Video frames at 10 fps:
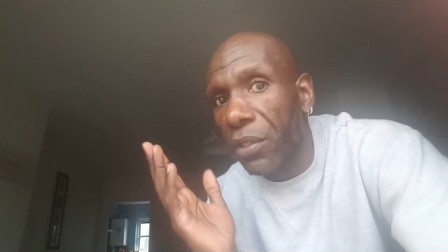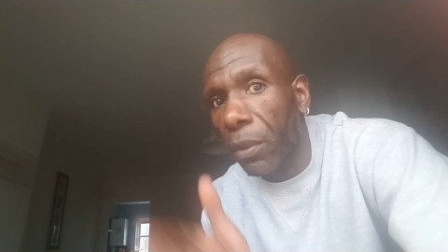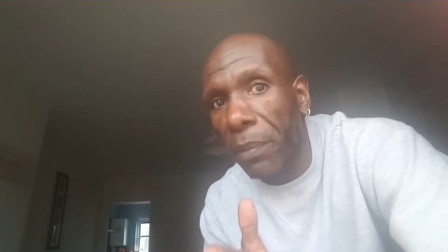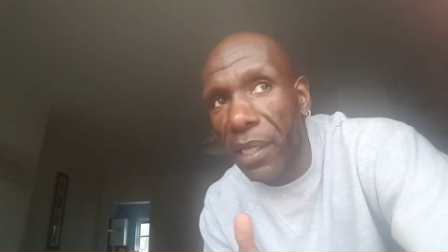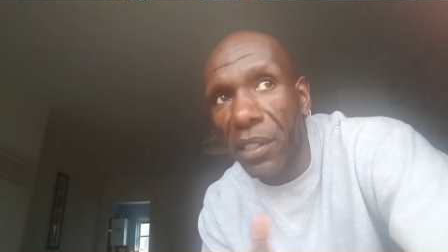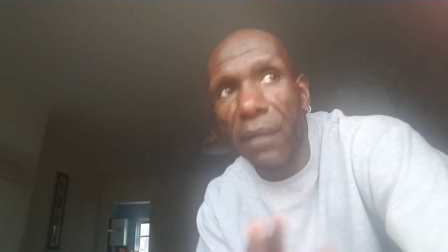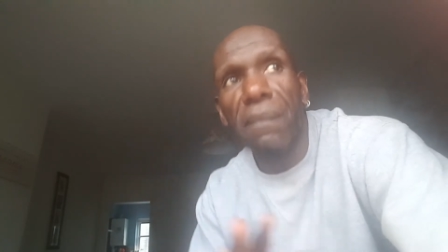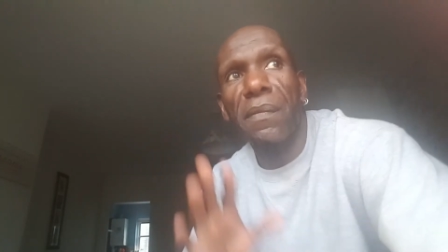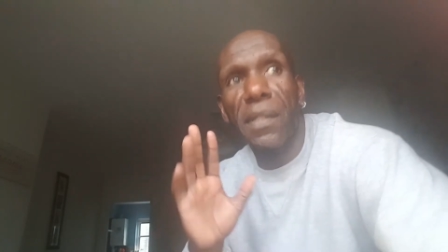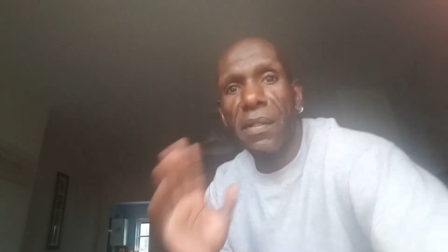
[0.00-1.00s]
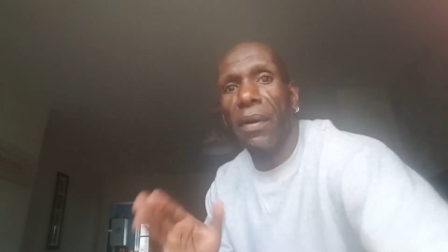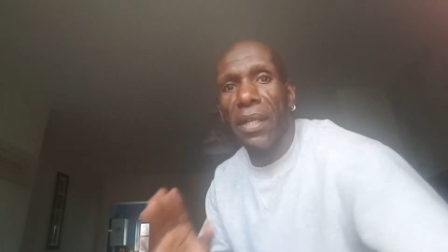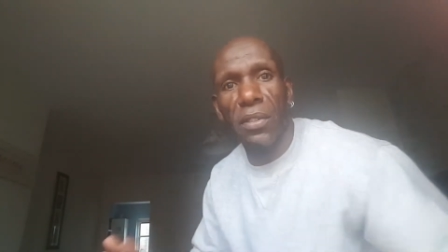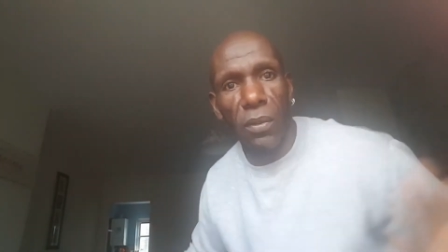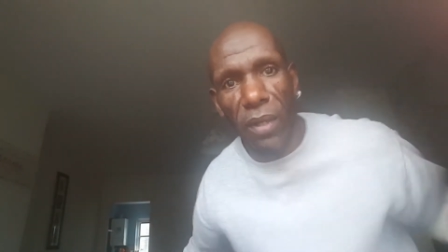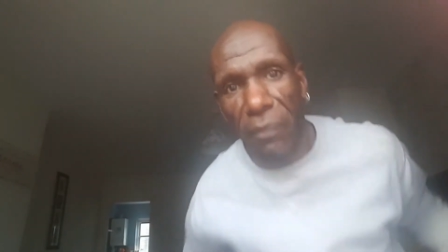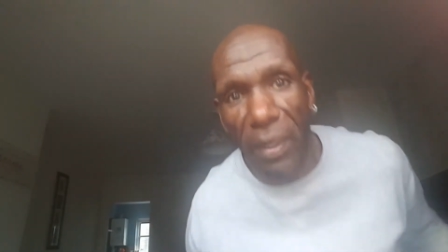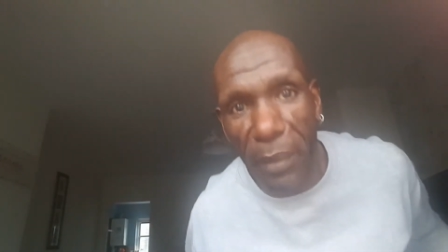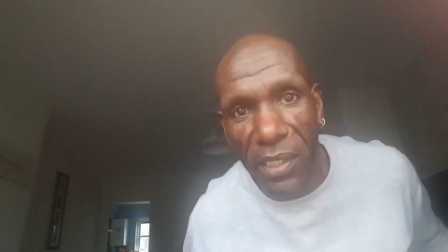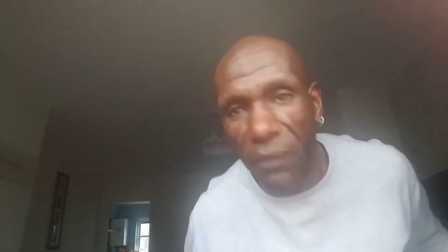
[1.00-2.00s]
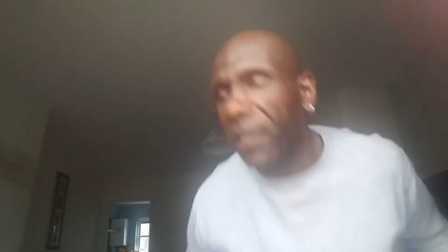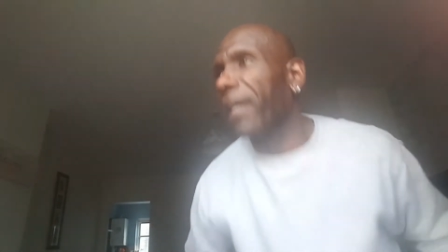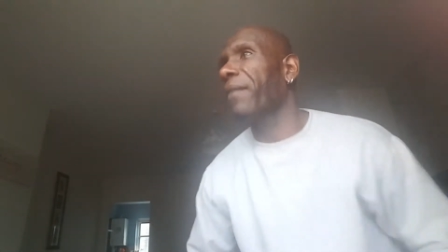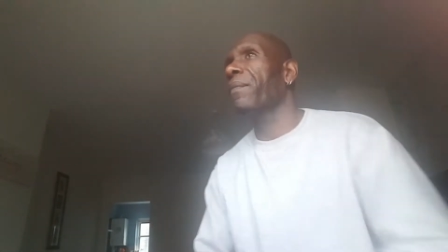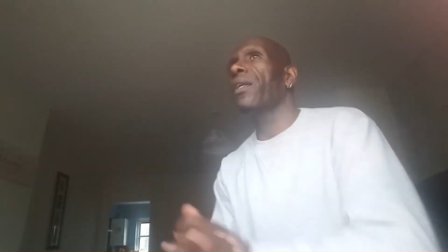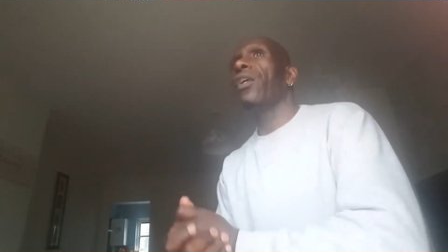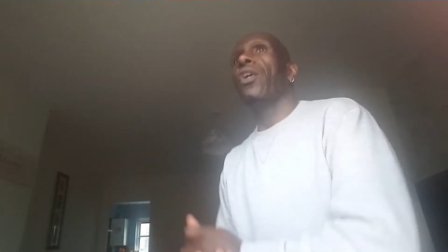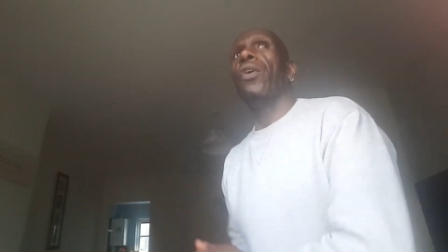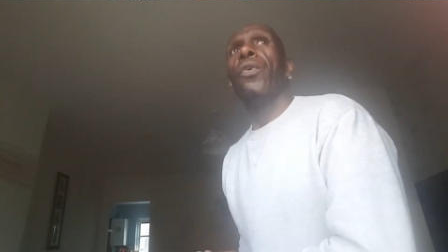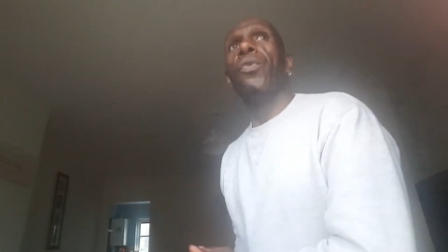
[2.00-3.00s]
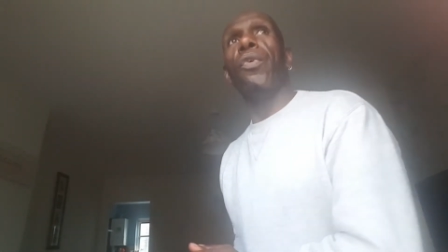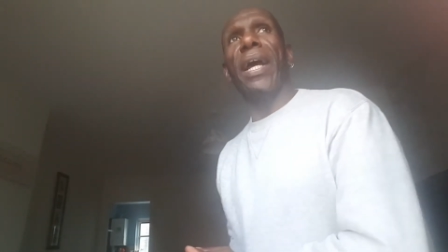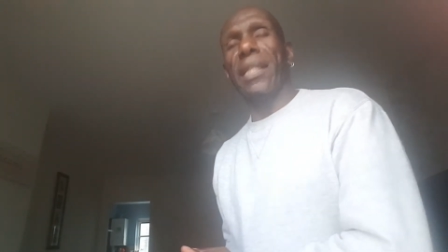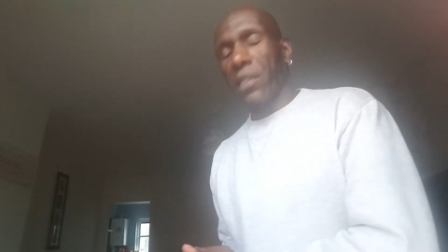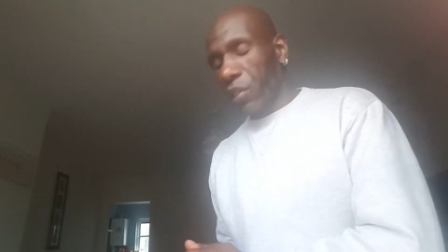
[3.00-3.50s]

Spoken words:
your pleasure. Right, so I've made myself clear. Right.